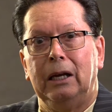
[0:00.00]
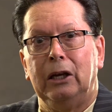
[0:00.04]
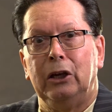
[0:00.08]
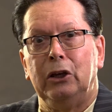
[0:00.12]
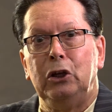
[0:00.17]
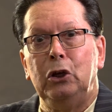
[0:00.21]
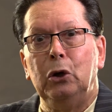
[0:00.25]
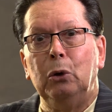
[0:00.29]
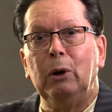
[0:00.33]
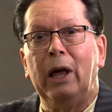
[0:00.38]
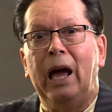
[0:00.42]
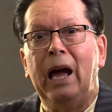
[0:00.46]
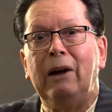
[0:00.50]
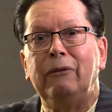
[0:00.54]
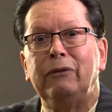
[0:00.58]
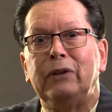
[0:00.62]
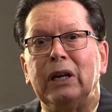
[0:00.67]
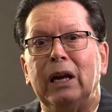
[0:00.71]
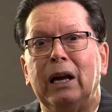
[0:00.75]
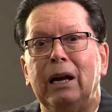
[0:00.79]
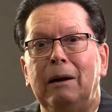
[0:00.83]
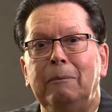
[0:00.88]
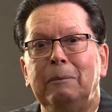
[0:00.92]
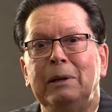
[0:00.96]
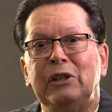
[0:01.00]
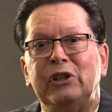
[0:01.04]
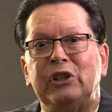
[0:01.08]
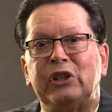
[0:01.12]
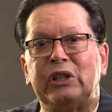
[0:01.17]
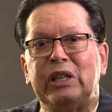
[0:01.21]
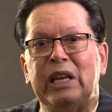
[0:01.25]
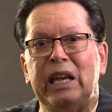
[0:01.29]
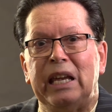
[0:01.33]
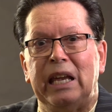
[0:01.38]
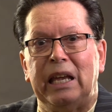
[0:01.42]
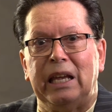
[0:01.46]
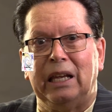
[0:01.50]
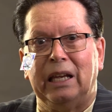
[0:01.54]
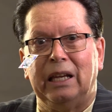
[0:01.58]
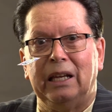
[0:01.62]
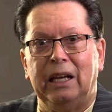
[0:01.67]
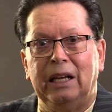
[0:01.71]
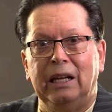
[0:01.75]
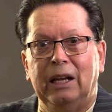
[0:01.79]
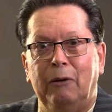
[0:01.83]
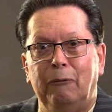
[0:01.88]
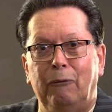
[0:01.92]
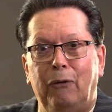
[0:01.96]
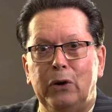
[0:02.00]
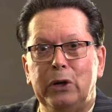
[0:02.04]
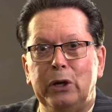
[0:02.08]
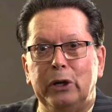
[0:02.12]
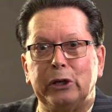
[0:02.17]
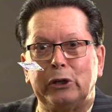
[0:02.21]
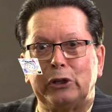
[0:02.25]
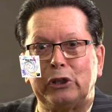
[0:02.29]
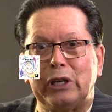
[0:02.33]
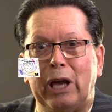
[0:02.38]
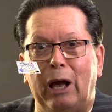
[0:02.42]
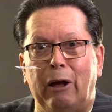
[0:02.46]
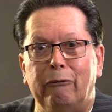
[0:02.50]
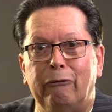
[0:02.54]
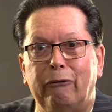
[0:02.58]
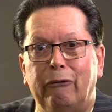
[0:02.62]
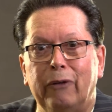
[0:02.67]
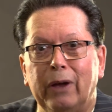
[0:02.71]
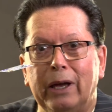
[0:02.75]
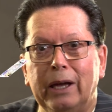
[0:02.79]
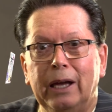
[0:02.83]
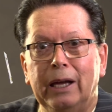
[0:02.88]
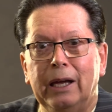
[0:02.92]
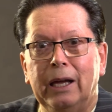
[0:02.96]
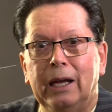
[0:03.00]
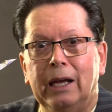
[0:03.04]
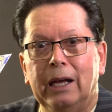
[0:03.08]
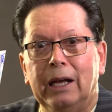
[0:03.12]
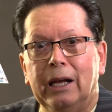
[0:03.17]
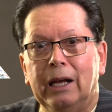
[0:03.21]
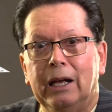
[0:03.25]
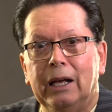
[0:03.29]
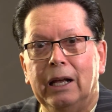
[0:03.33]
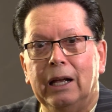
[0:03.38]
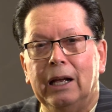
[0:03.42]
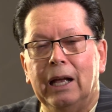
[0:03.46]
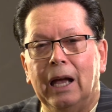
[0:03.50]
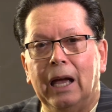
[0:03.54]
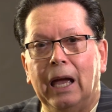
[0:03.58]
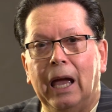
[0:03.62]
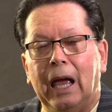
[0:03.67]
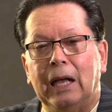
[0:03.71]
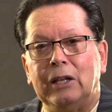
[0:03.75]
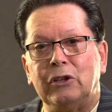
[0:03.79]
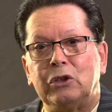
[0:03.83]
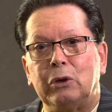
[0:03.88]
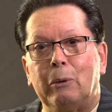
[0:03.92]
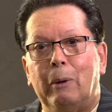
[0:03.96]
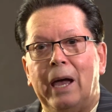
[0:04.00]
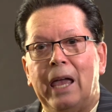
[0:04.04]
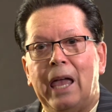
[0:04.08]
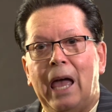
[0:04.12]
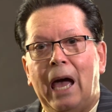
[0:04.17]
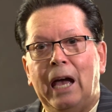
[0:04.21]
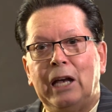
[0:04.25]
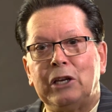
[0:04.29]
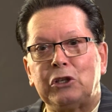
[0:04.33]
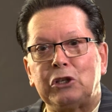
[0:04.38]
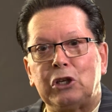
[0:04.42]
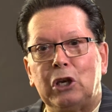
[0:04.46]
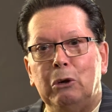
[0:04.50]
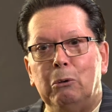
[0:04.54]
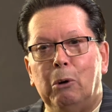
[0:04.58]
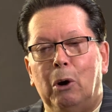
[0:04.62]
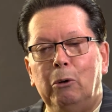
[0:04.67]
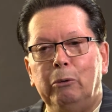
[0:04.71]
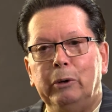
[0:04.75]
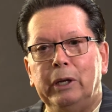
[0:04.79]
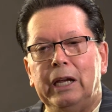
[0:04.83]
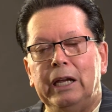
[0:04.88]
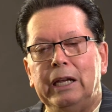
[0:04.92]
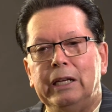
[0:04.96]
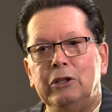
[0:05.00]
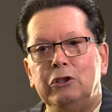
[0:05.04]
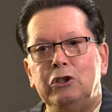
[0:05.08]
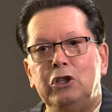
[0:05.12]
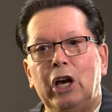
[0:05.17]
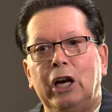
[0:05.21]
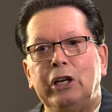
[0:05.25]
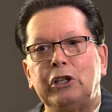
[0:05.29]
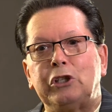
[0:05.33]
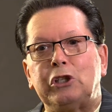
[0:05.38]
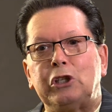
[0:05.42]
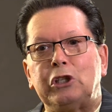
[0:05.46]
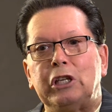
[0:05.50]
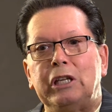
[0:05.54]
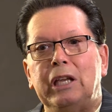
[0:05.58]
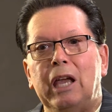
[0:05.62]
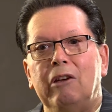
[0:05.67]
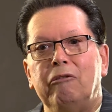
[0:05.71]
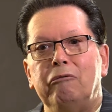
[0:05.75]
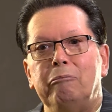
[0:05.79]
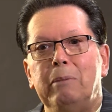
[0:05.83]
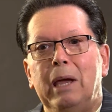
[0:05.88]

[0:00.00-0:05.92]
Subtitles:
You'll have to come and see for yourself. And so I ask you only, just give